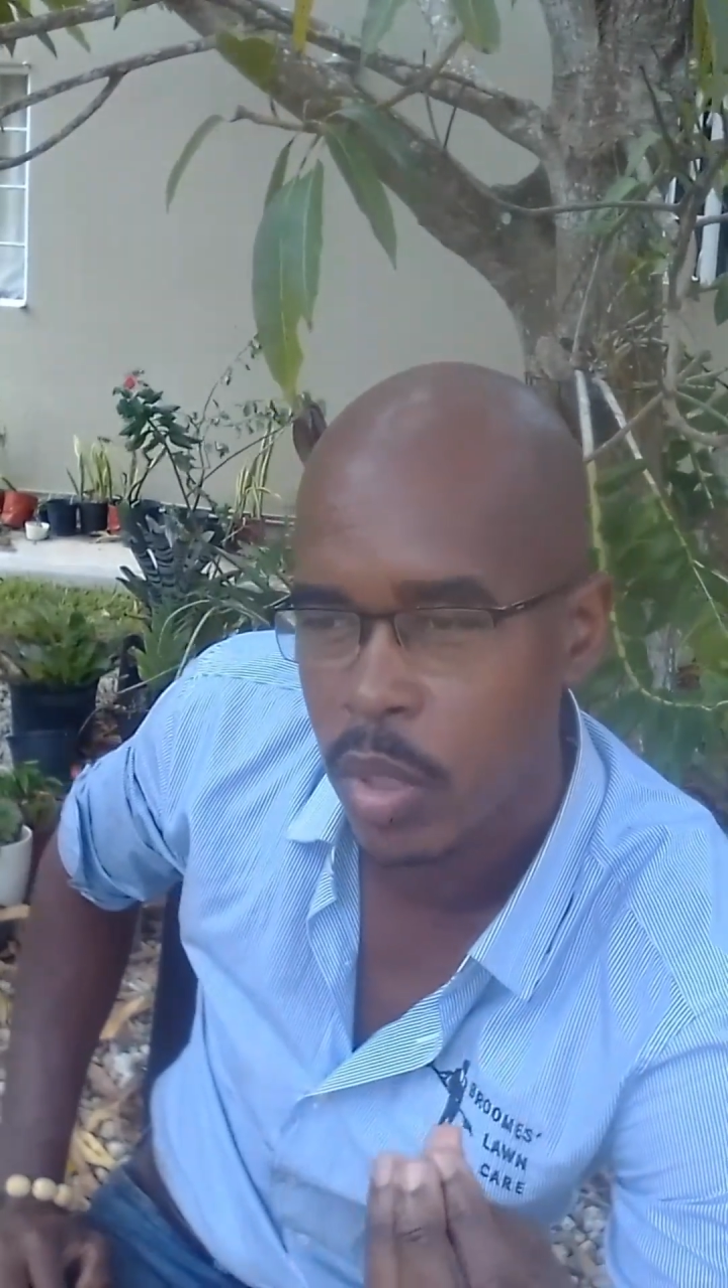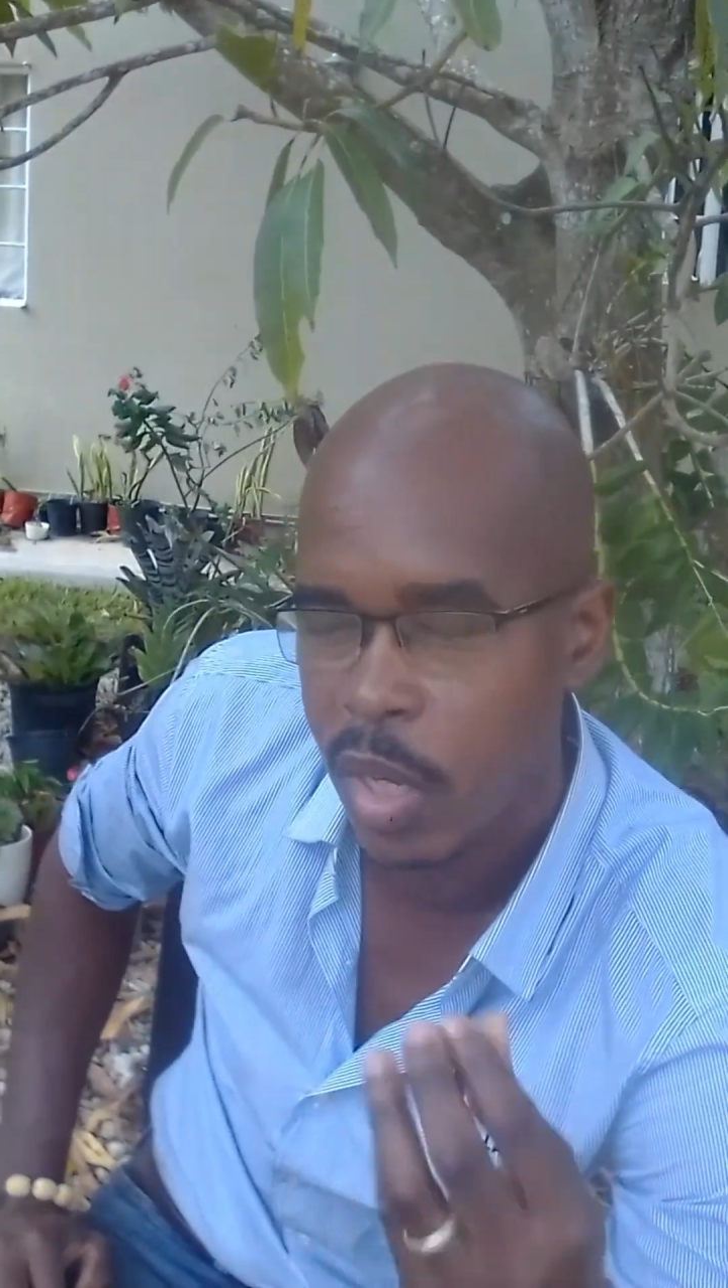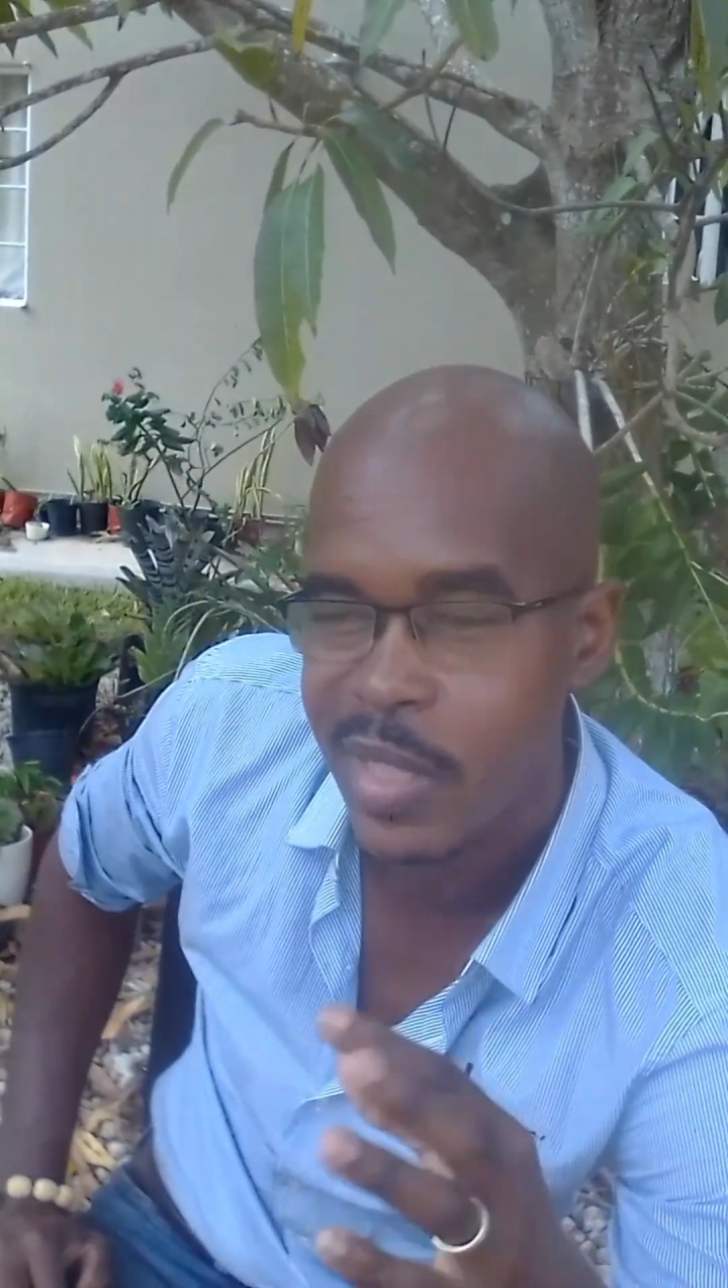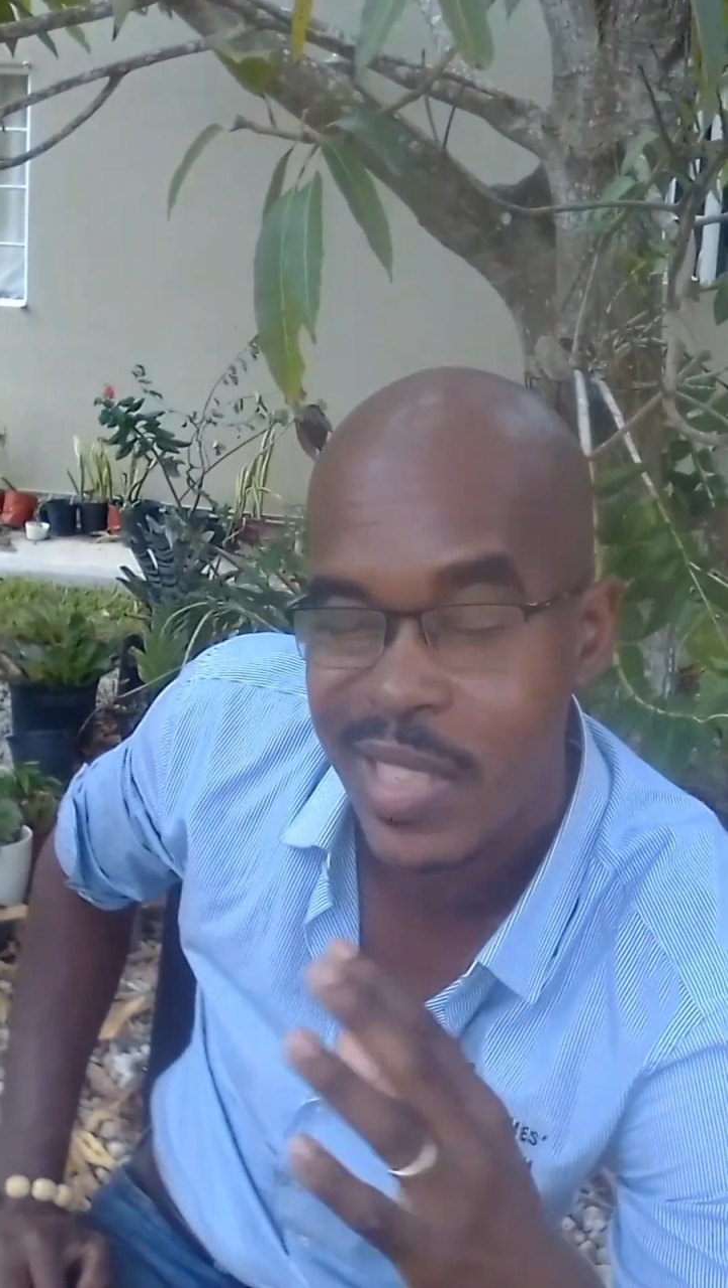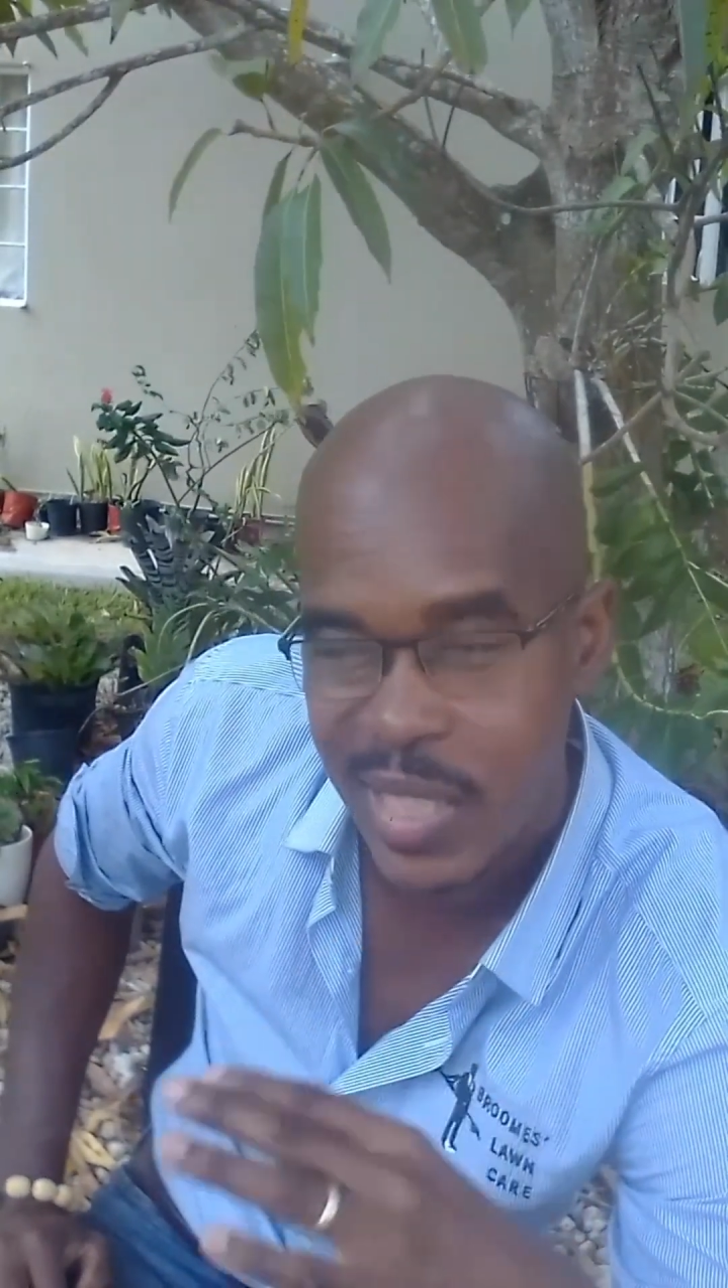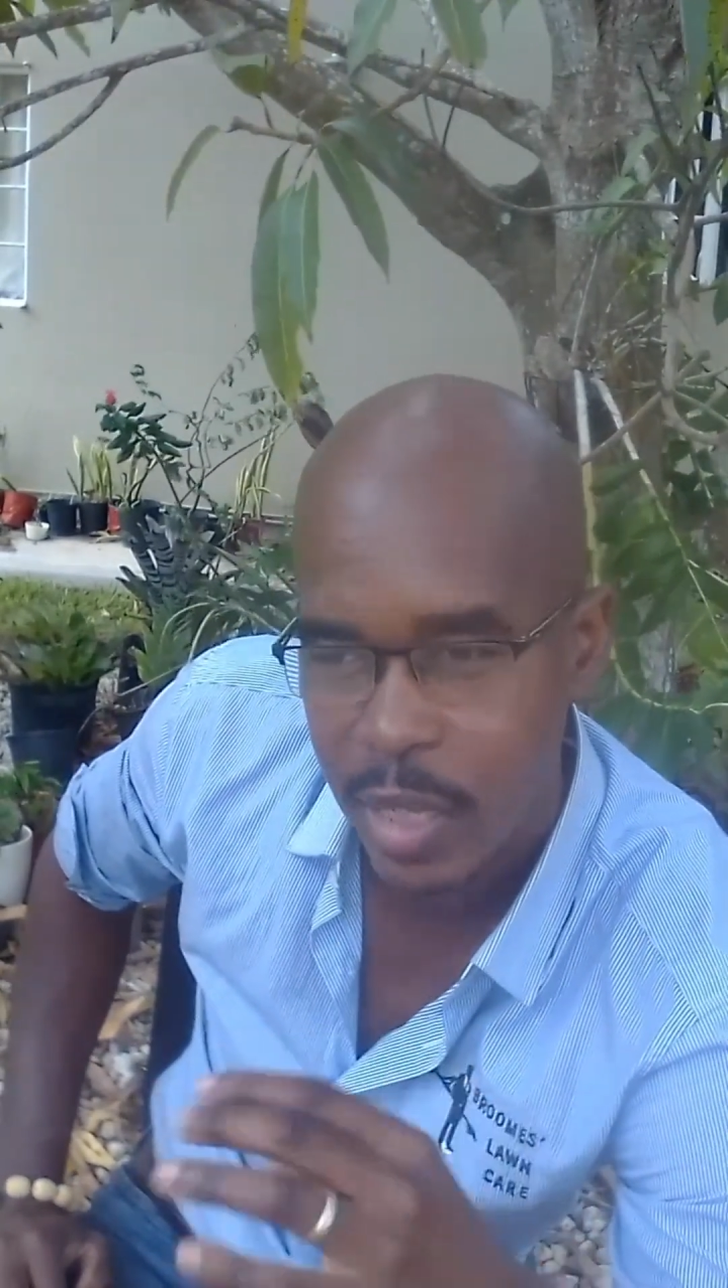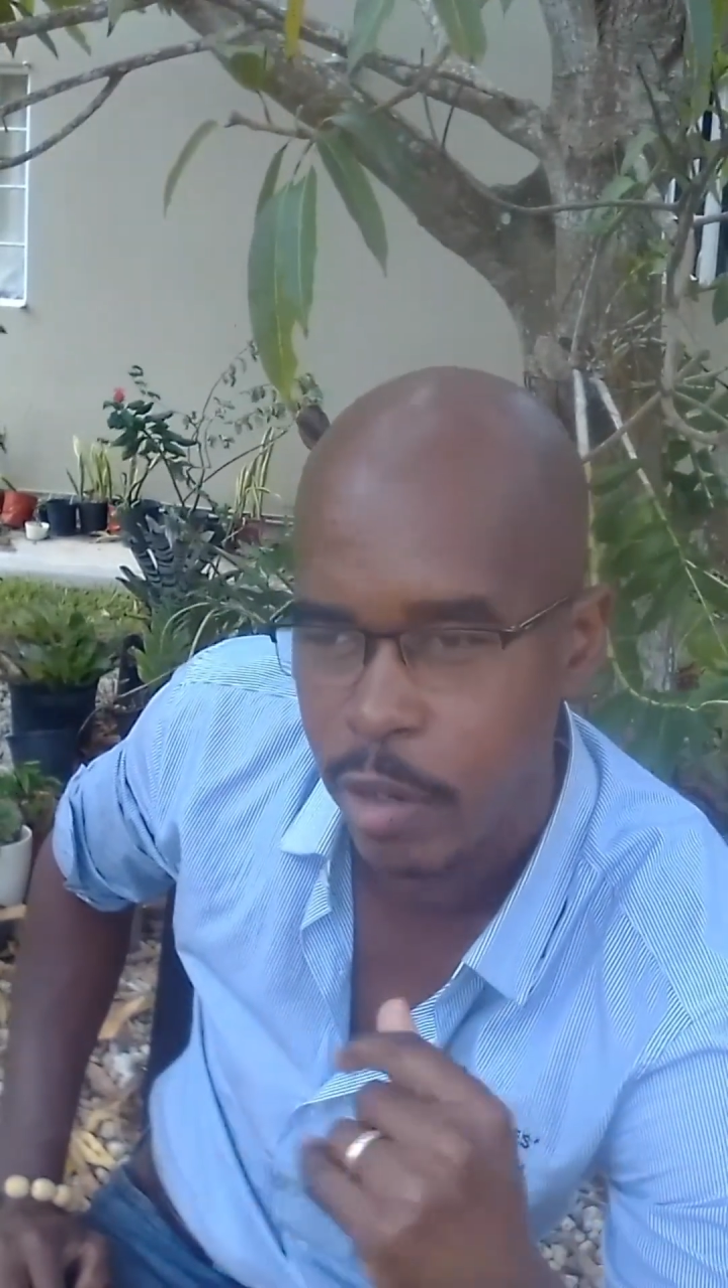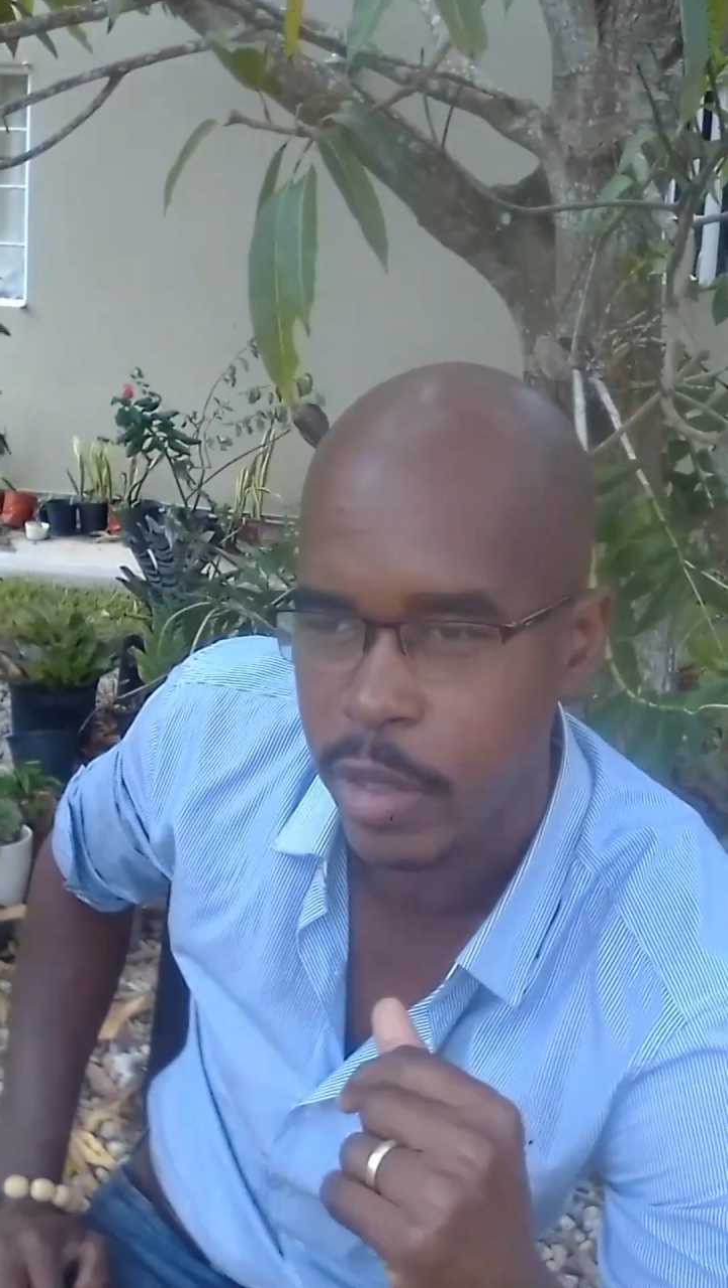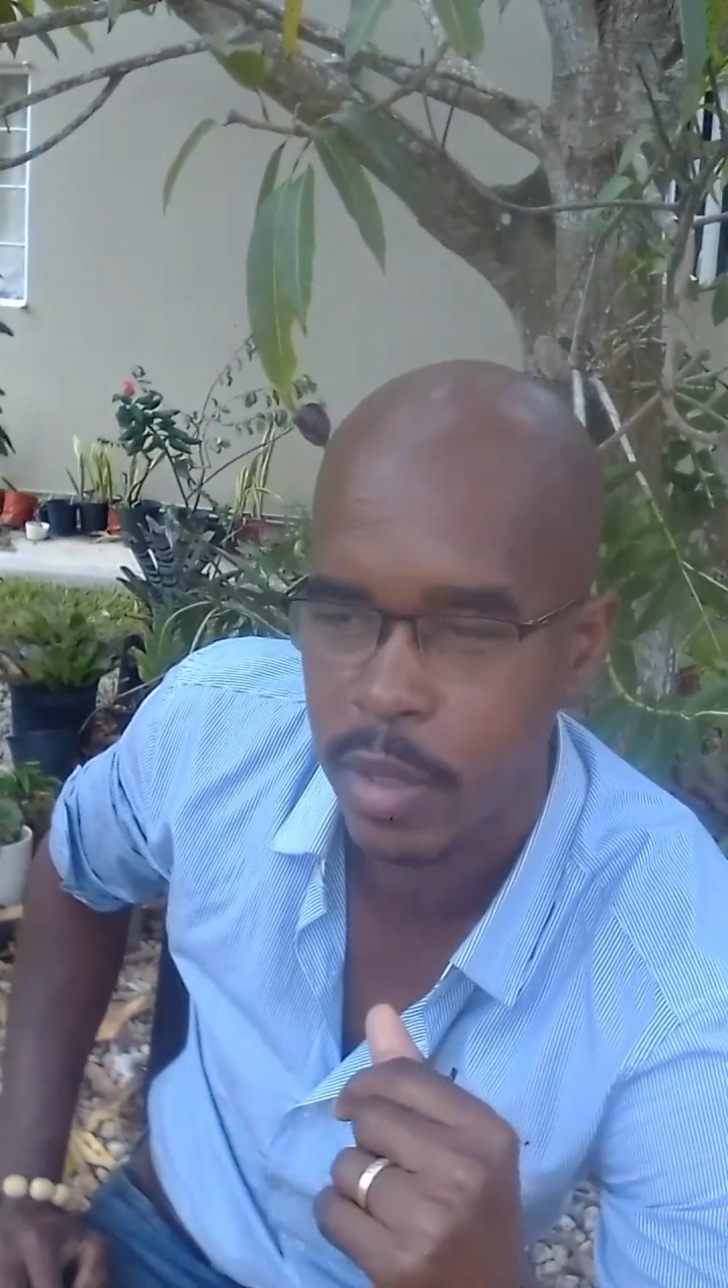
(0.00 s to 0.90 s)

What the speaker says: to consider